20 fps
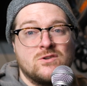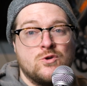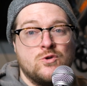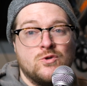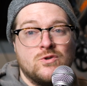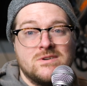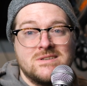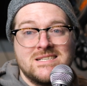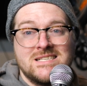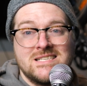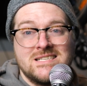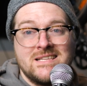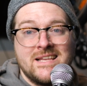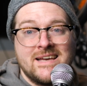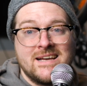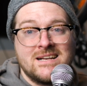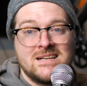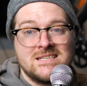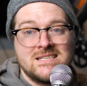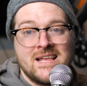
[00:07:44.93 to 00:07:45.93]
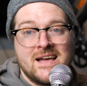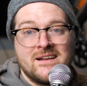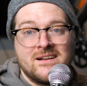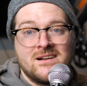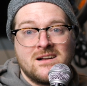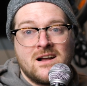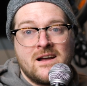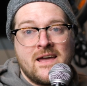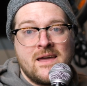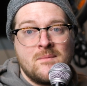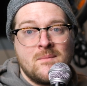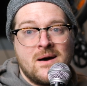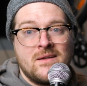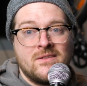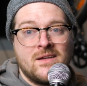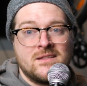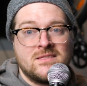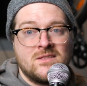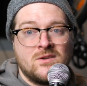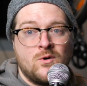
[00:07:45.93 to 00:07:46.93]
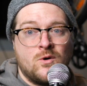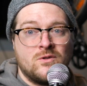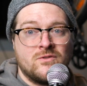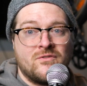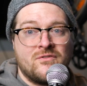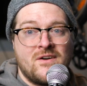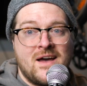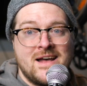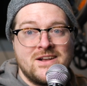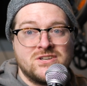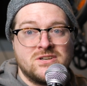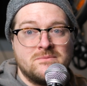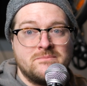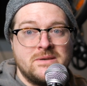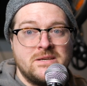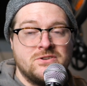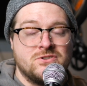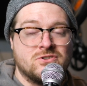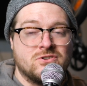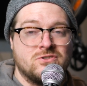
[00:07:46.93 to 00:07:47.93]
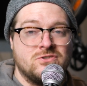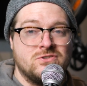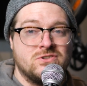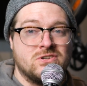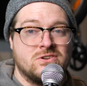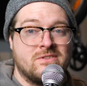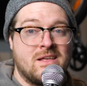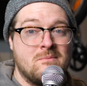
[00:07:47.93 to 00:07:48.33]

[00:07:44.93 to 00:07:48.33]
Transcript: cool slicks that came on like the old fashioned beach cruiser.